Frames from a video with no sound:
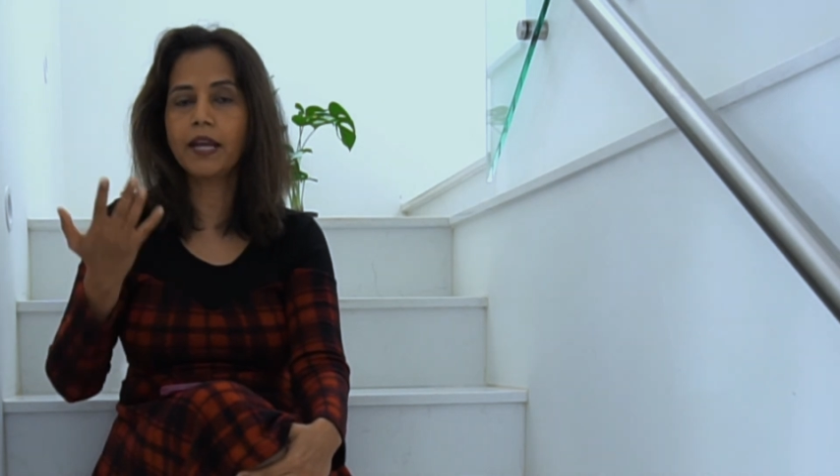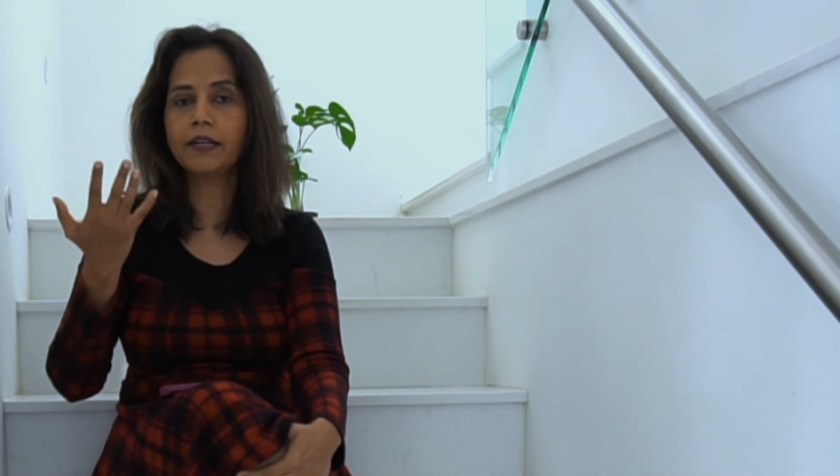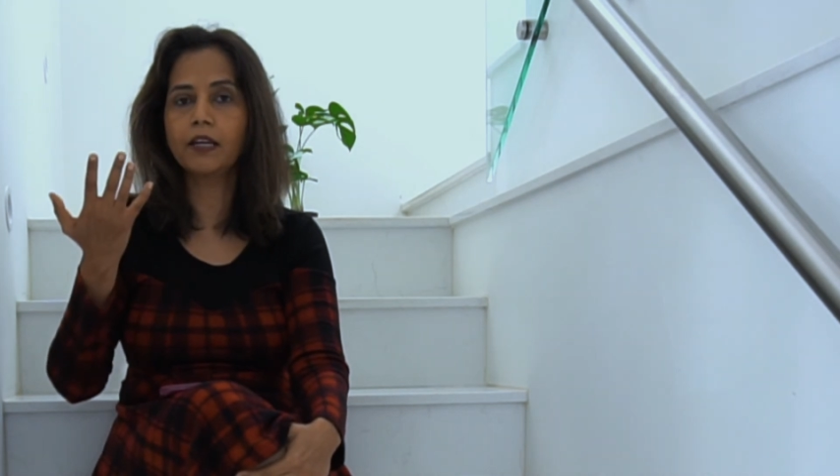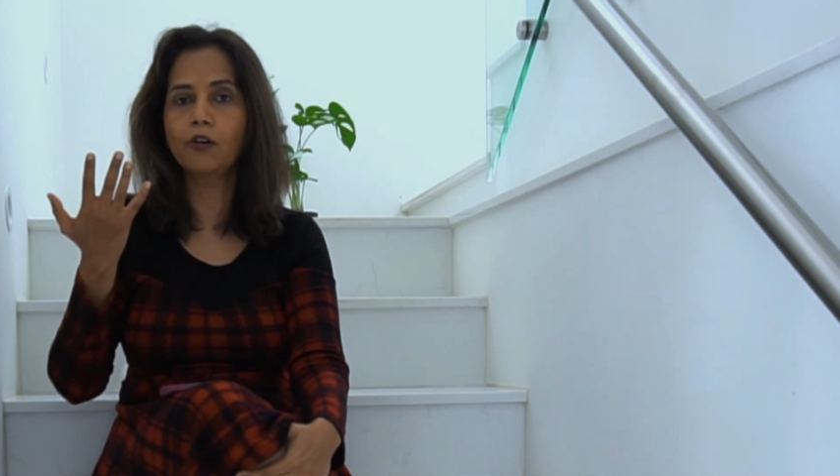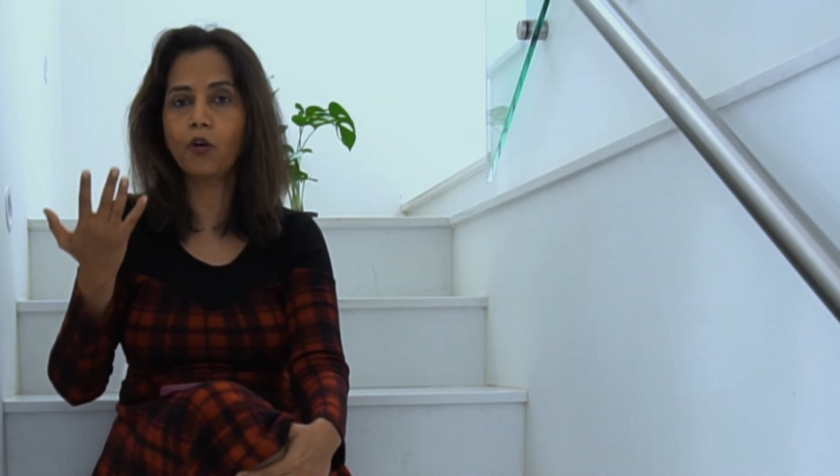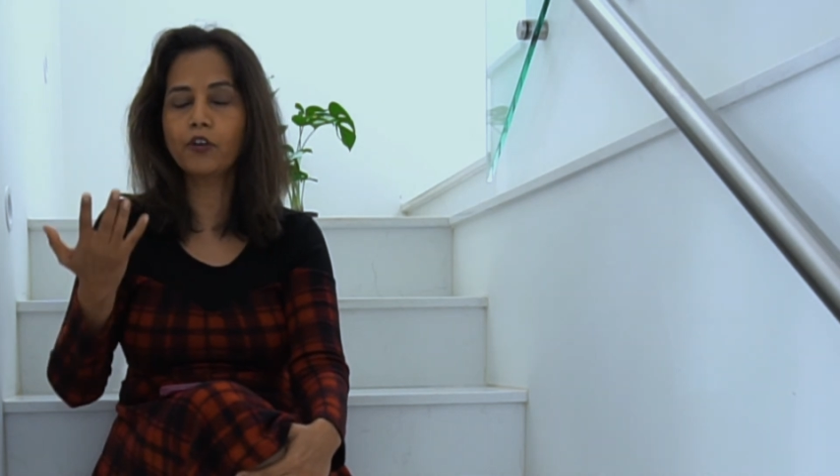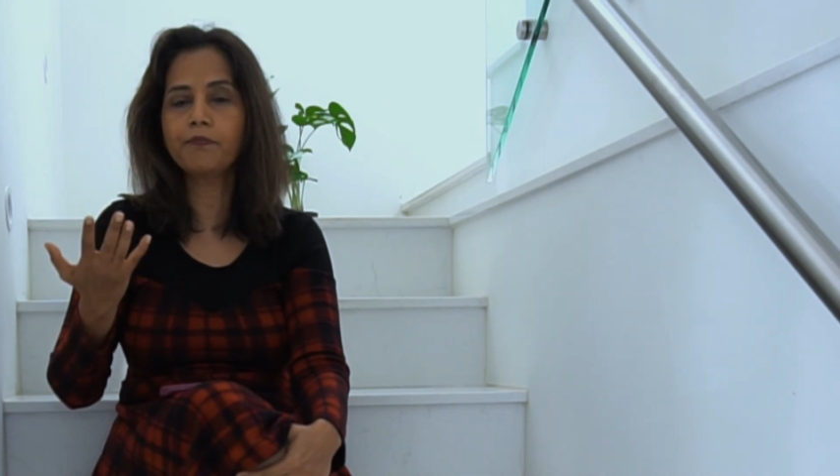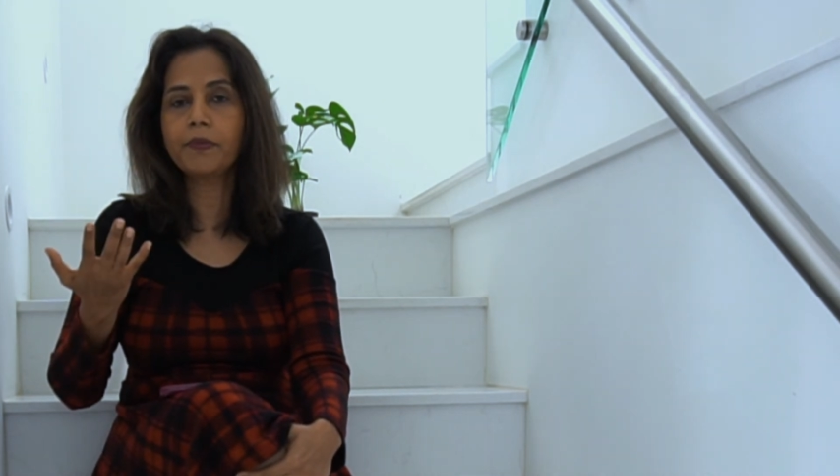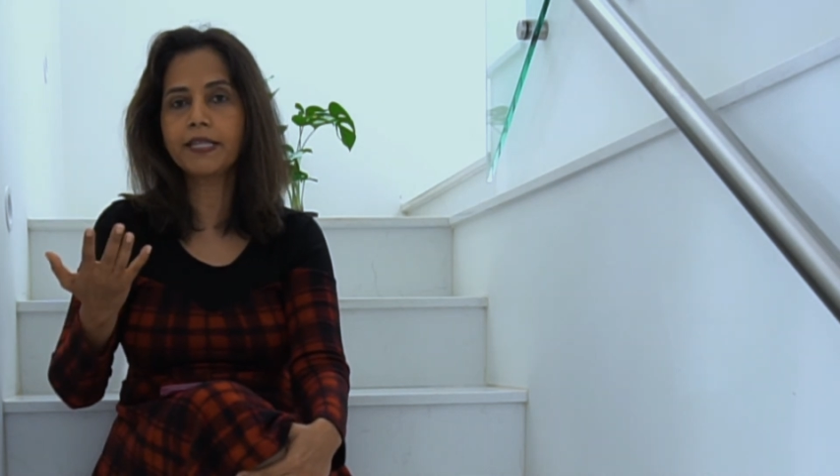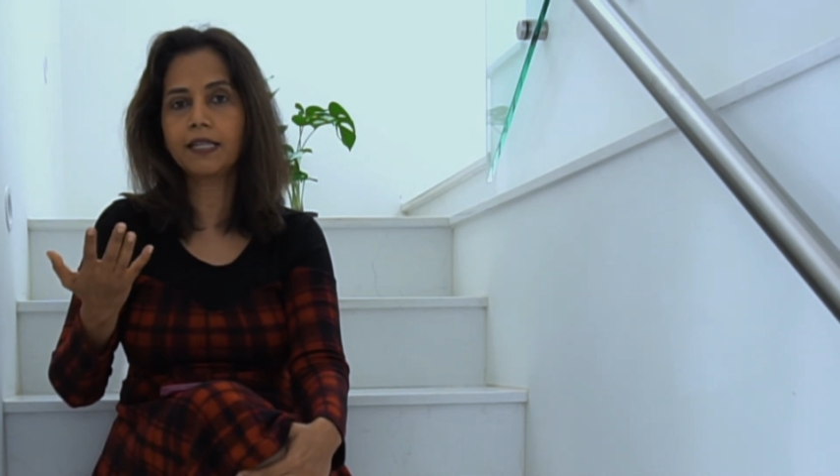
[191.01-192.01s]
and a lot
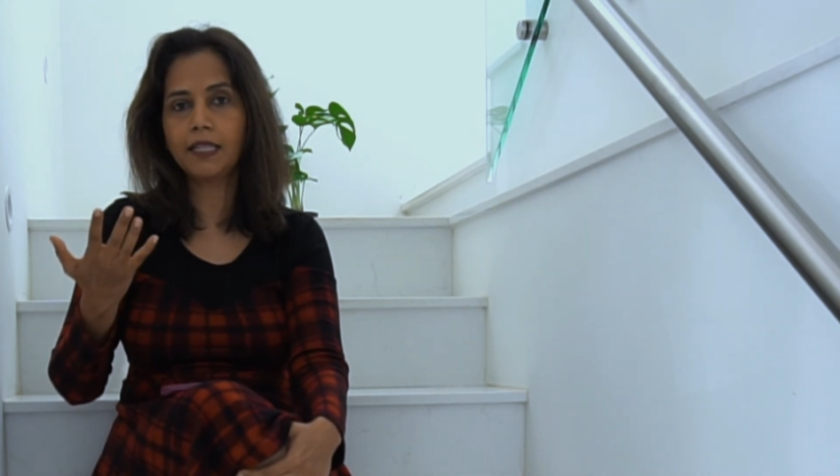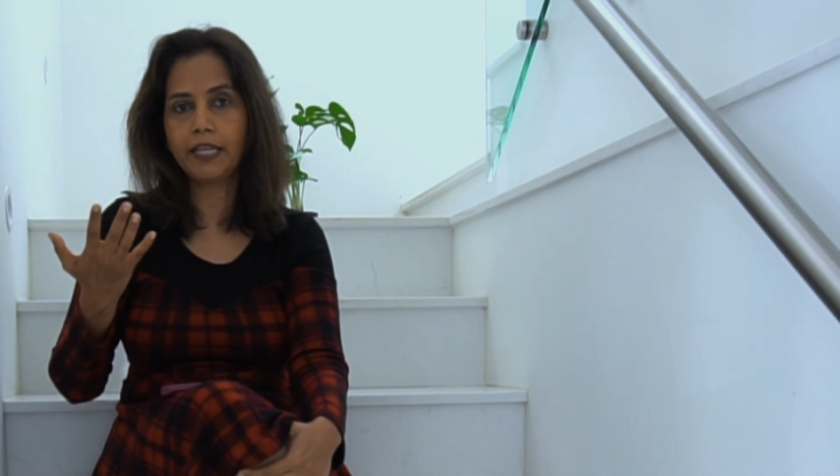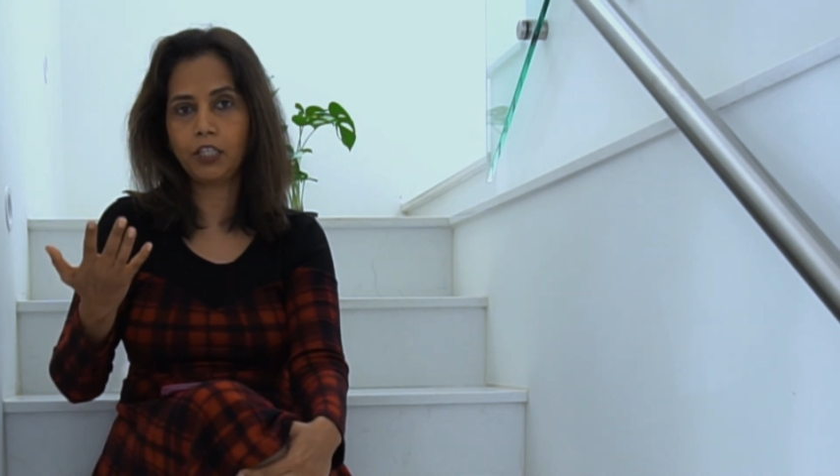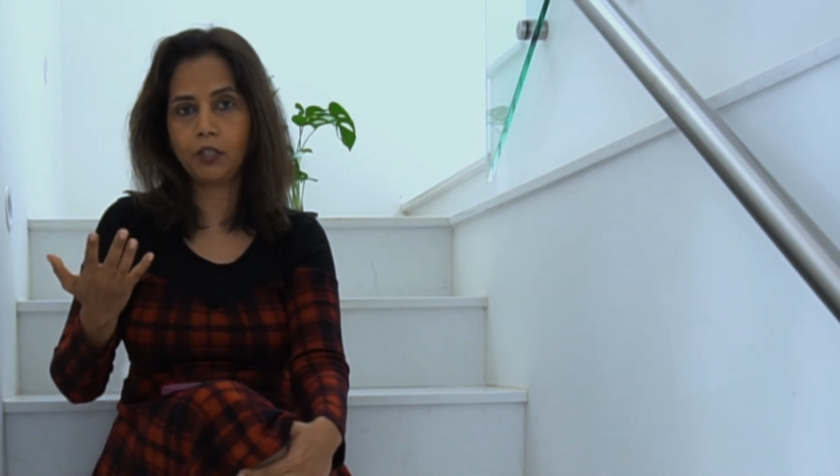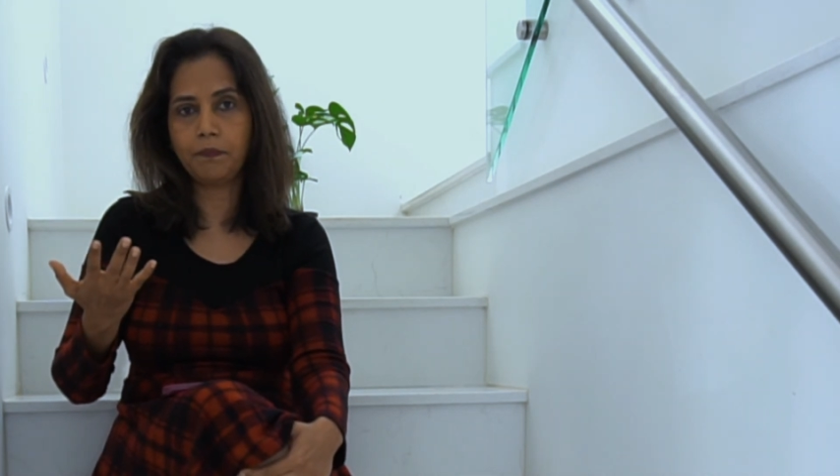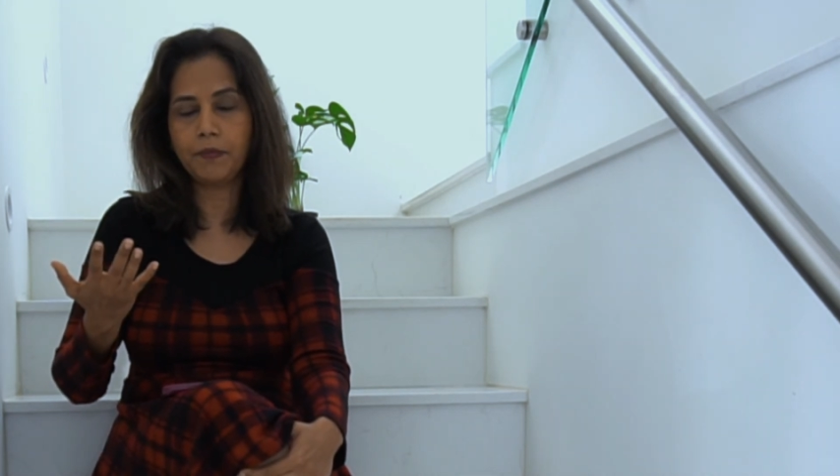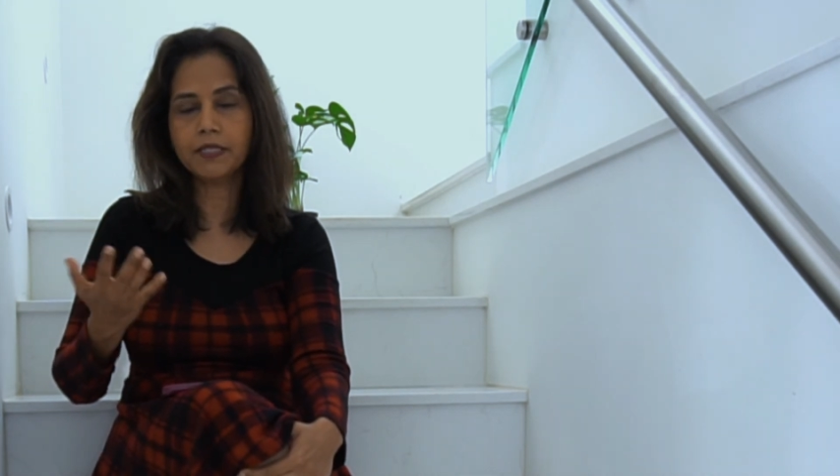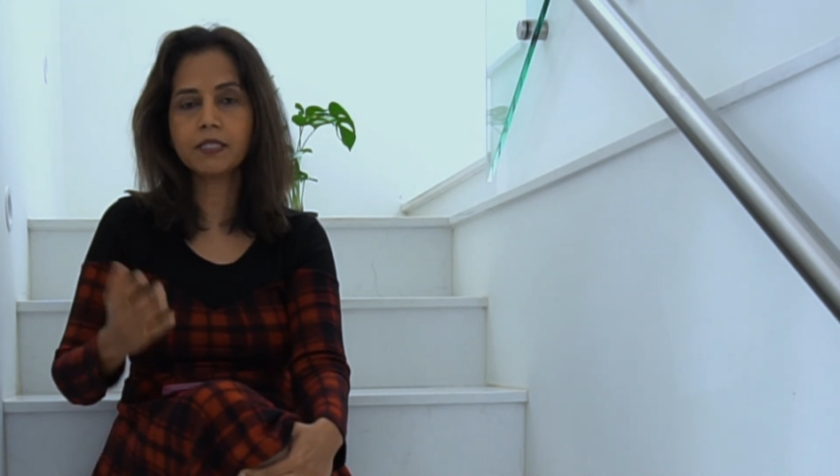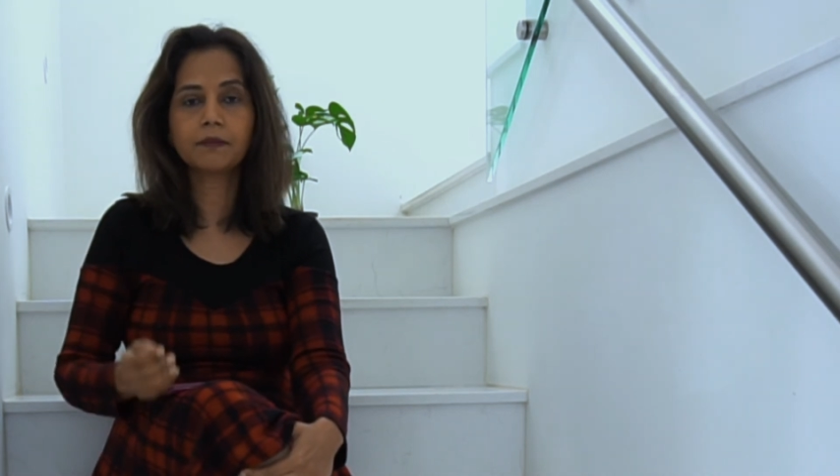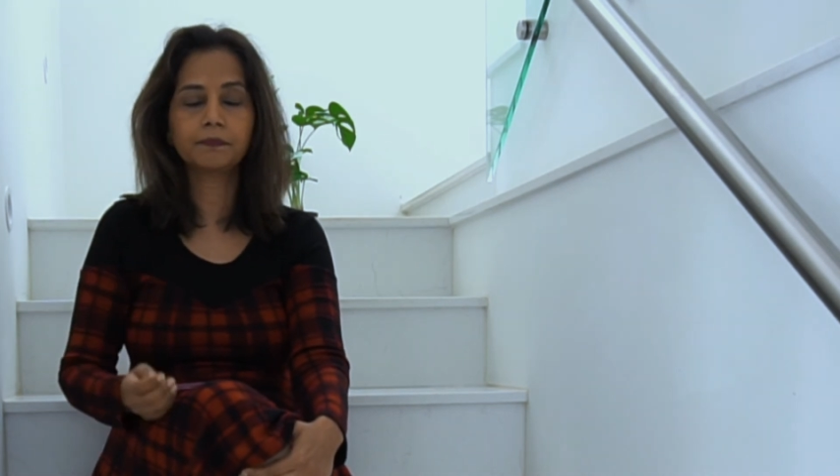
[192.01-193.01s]
of medical
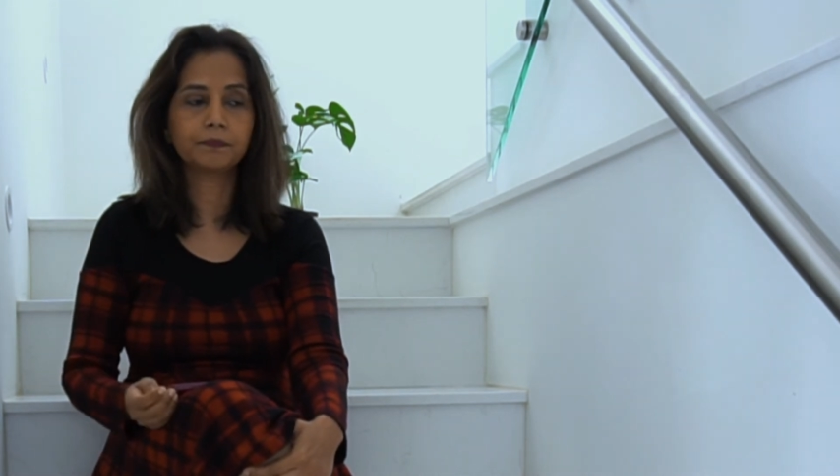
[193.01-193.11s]
equipment